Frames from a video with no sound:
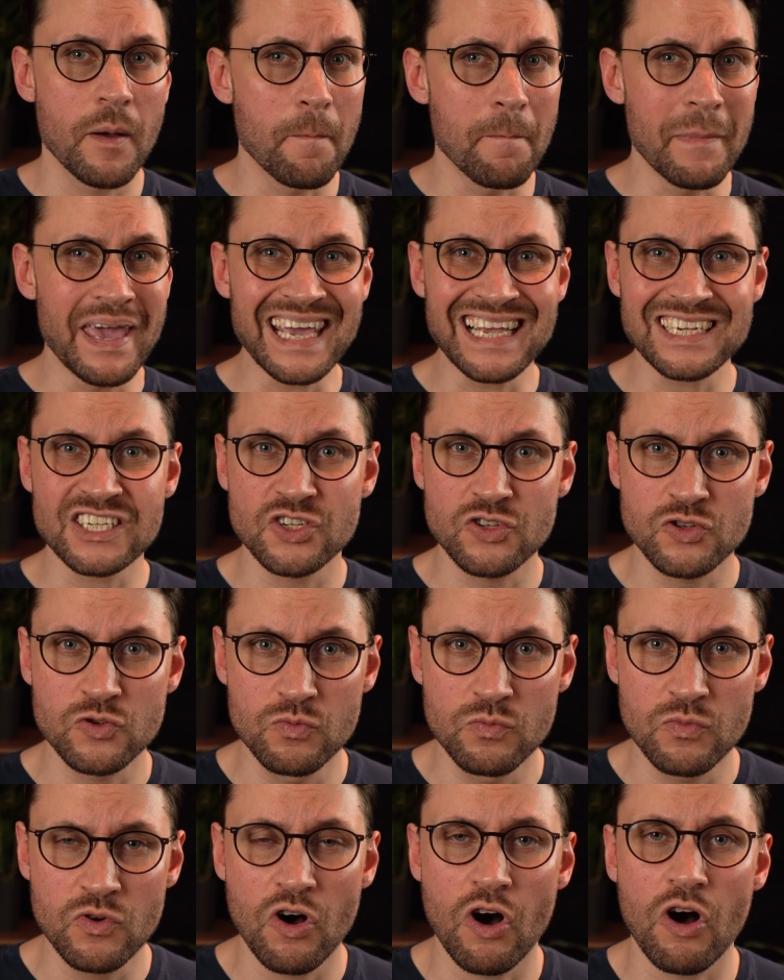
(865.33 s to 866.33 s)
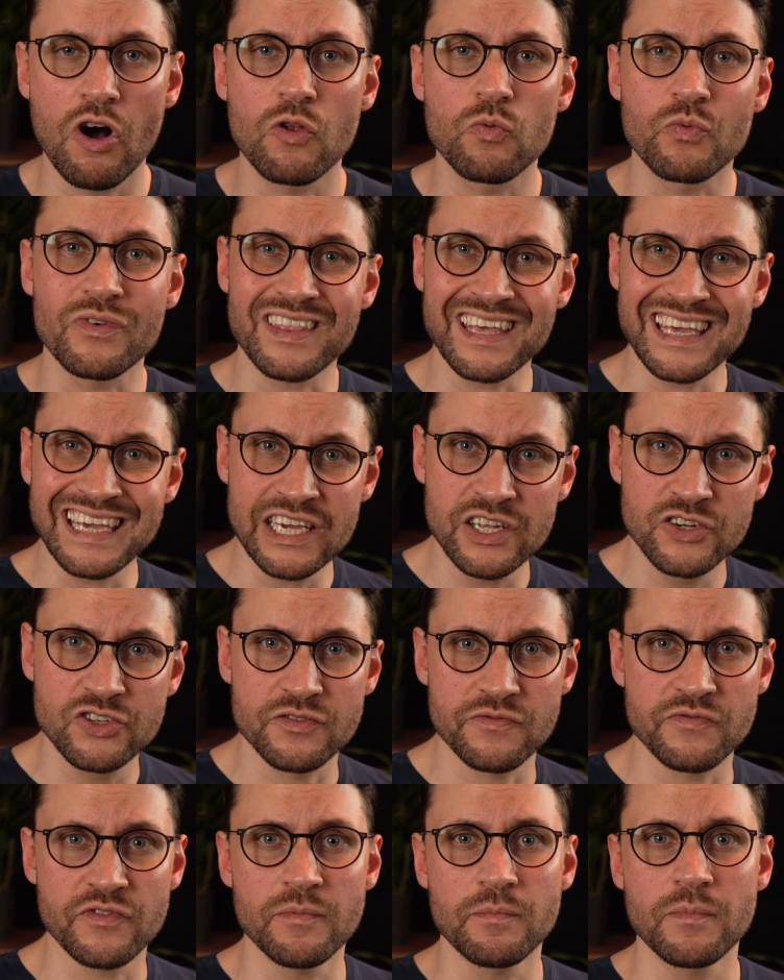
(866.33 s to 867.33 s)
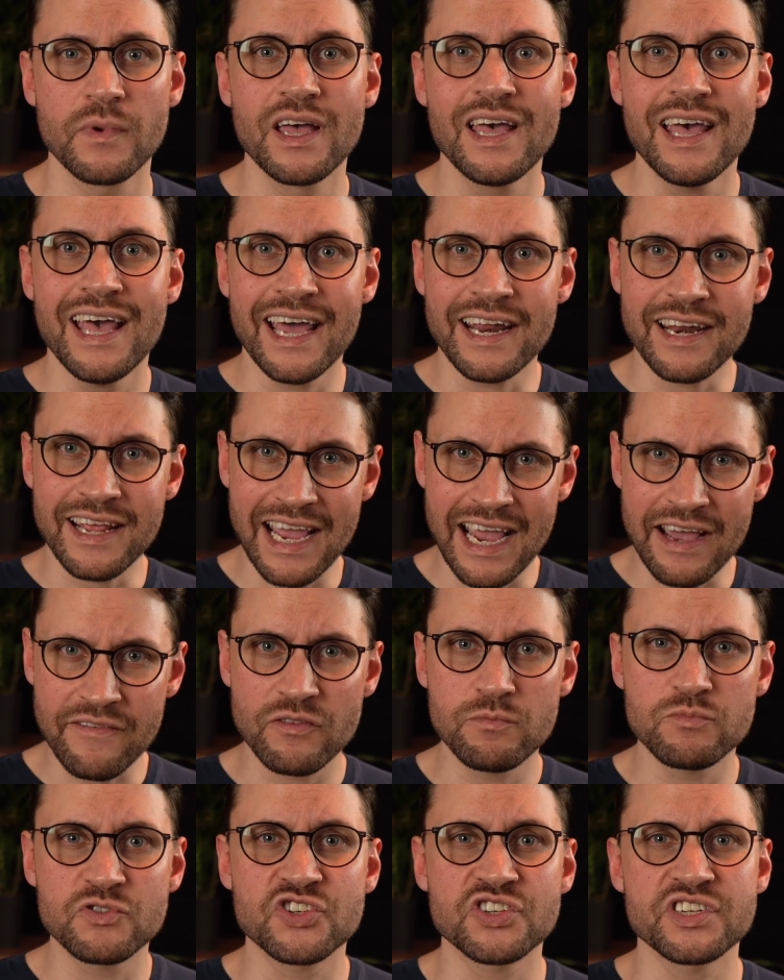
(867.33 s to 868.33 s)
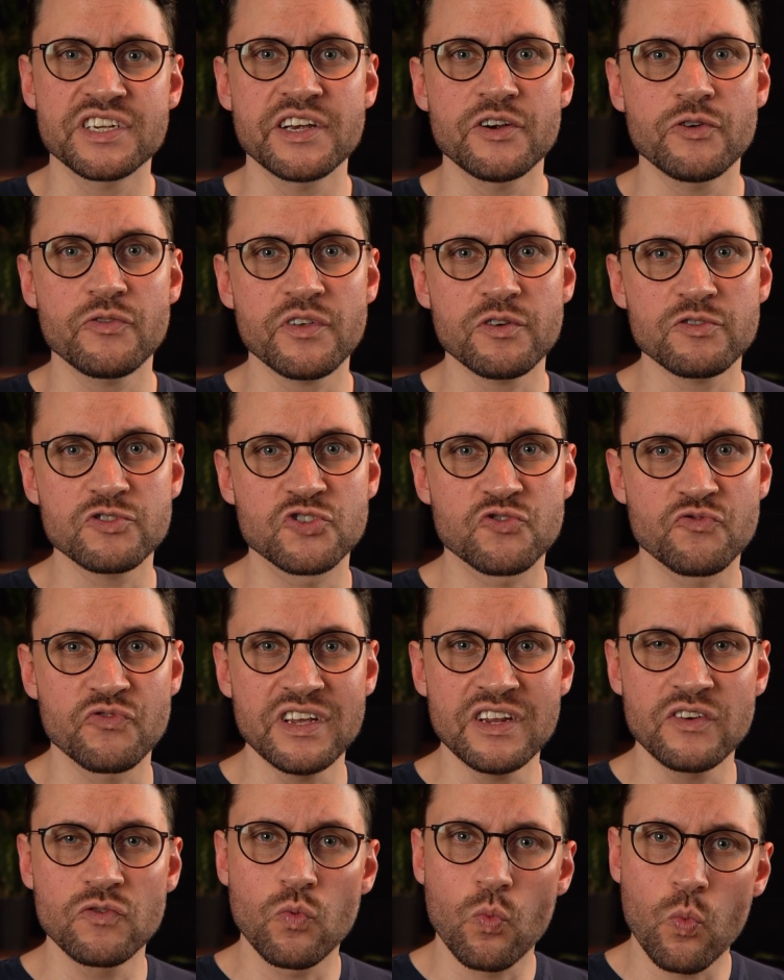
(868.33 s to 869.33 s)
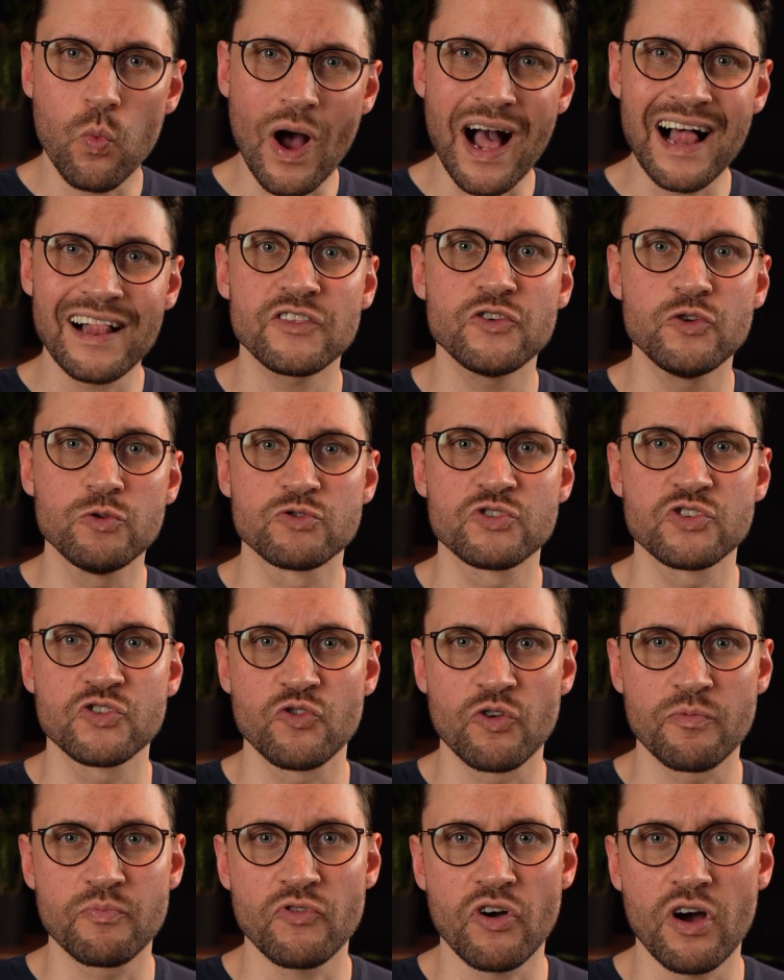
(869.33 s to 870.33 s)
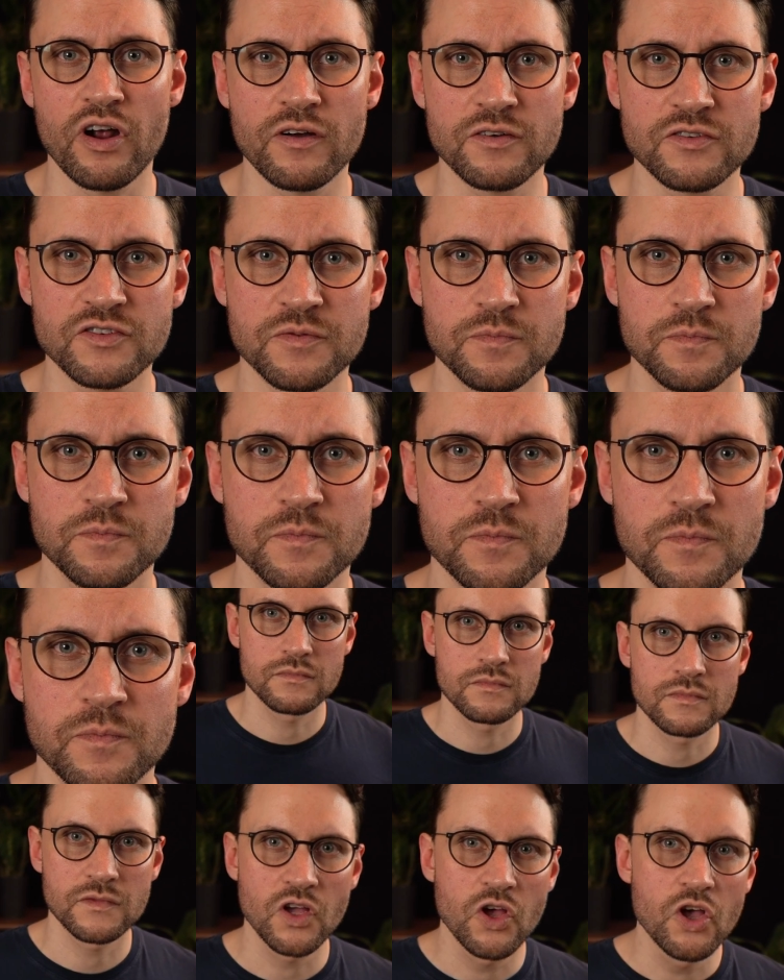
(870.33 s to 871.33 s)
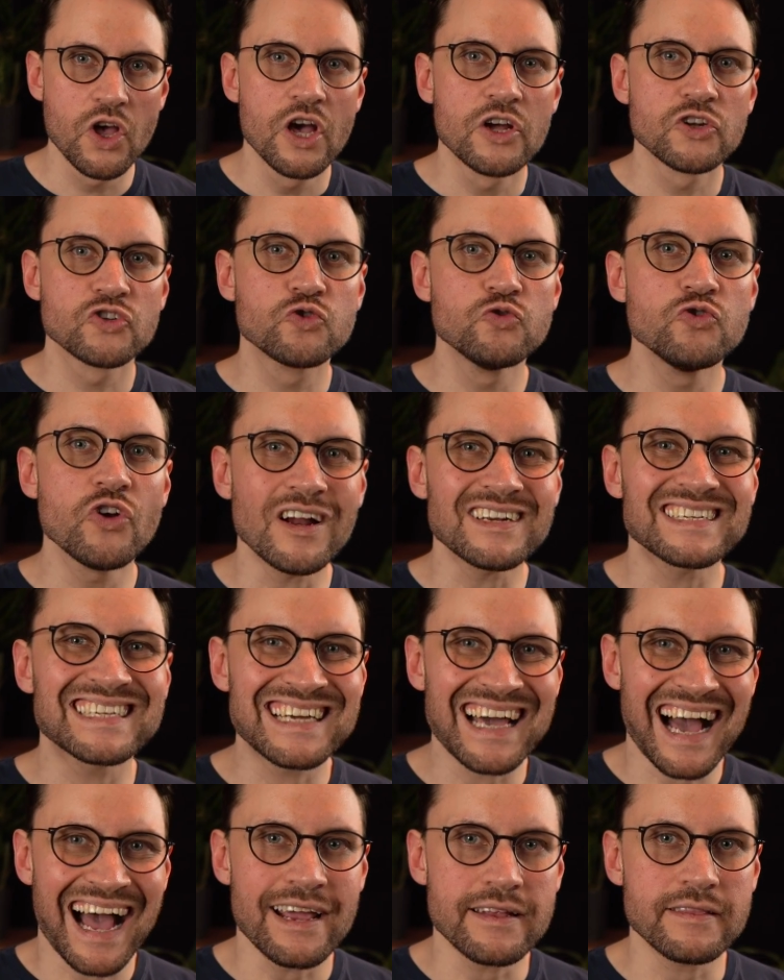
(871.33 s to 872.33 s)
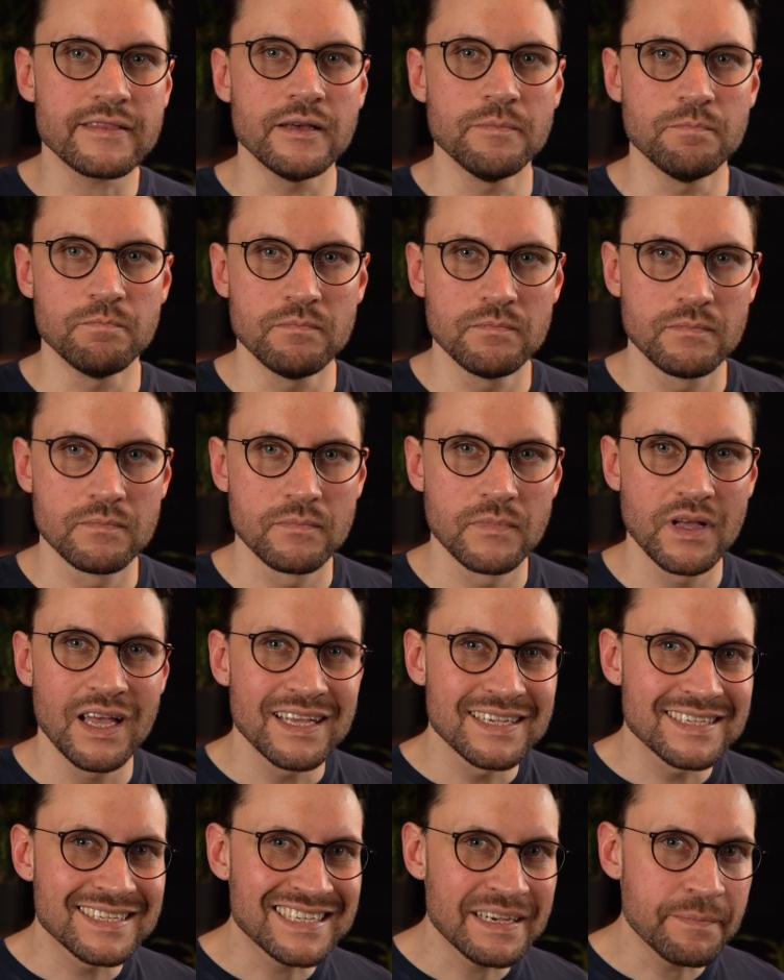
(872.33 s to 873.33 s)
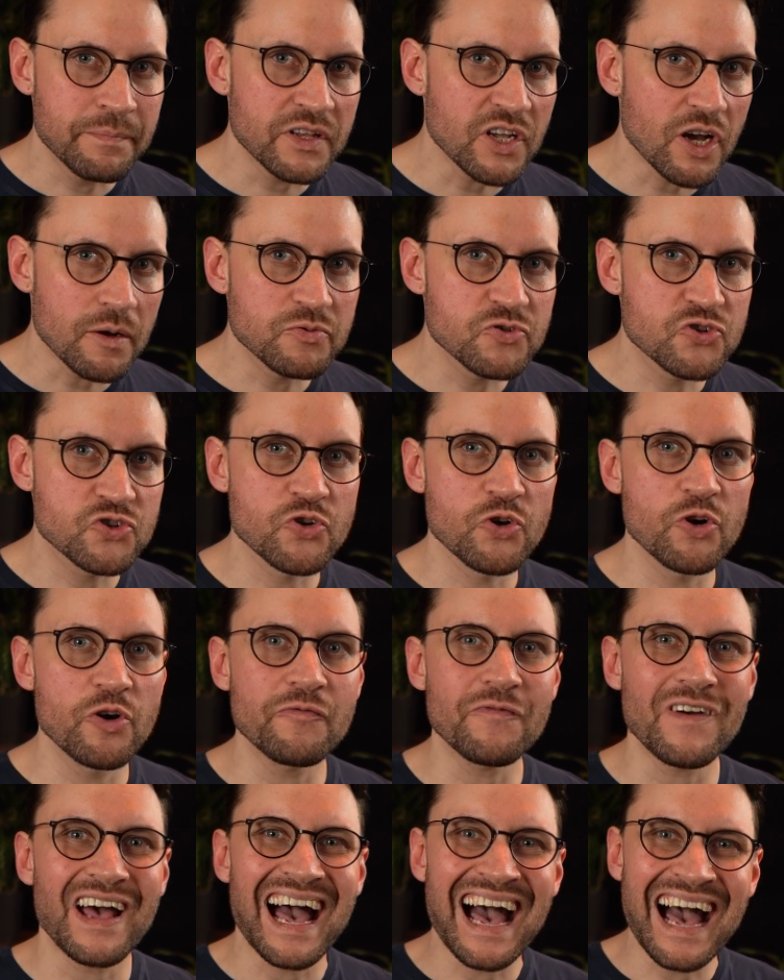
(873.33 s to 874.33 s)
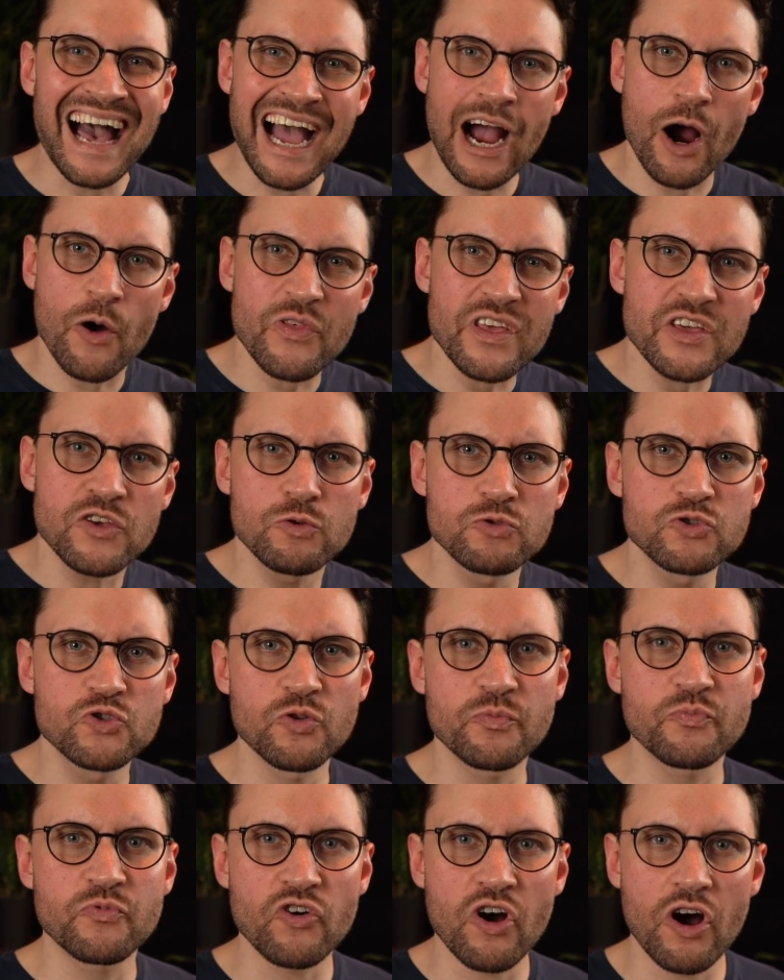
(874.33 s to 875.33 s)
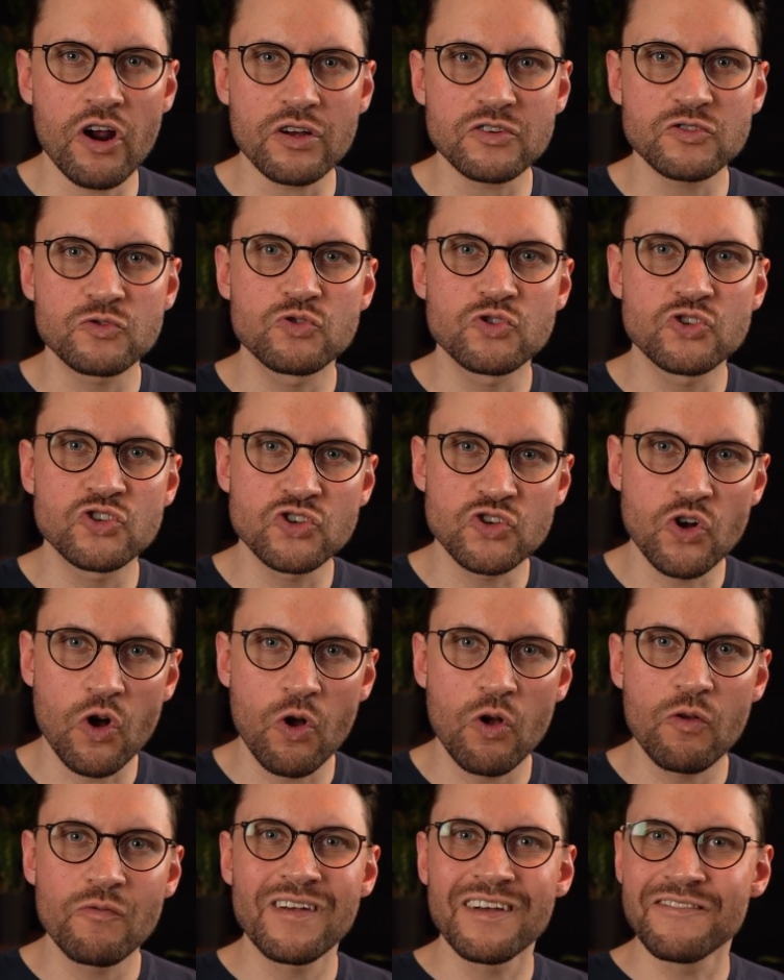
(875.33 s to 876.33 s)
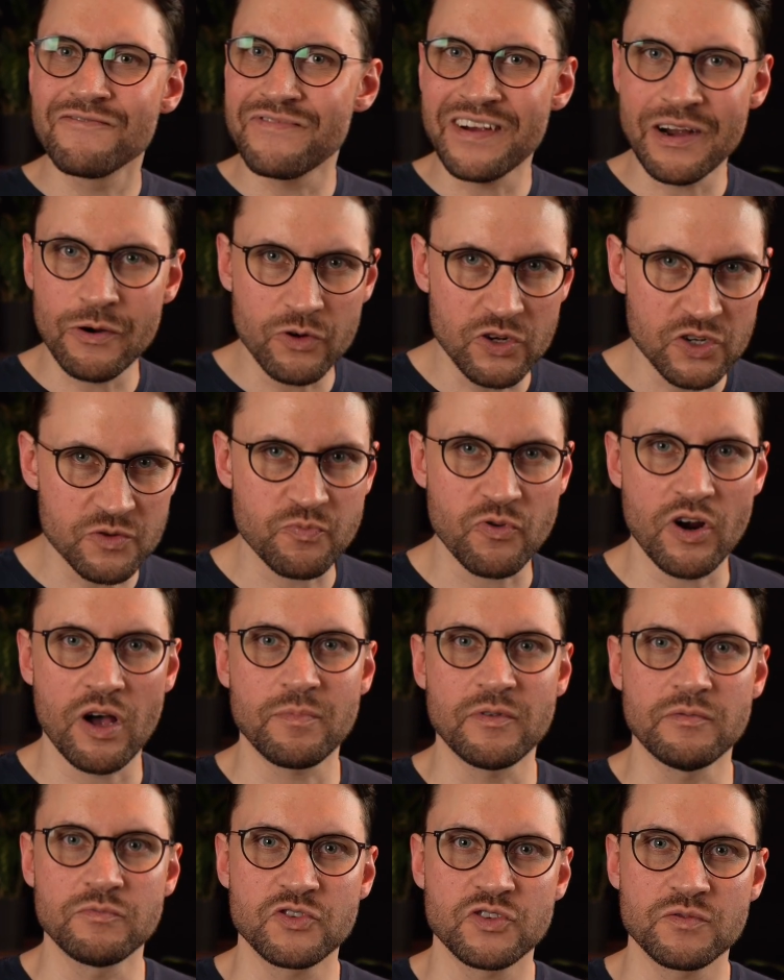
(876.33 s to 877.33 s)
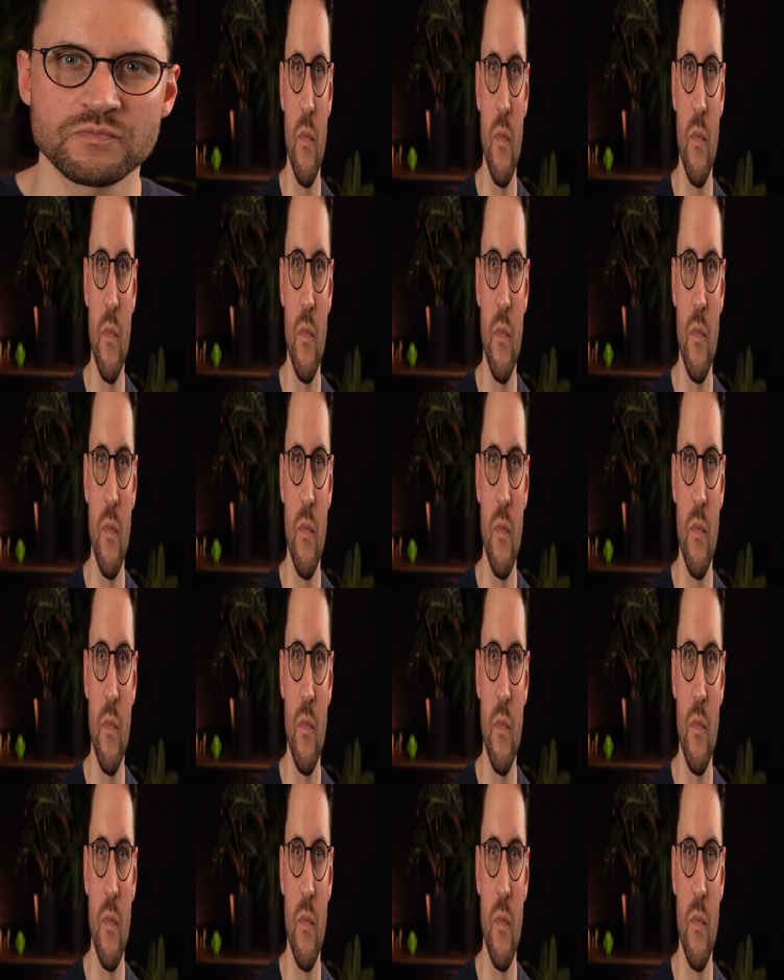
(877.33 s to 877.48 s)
Make a Zoom call with each of them and have them share their screen while using your product. Do not guide them. Simply observe how they use your product to solve various problems.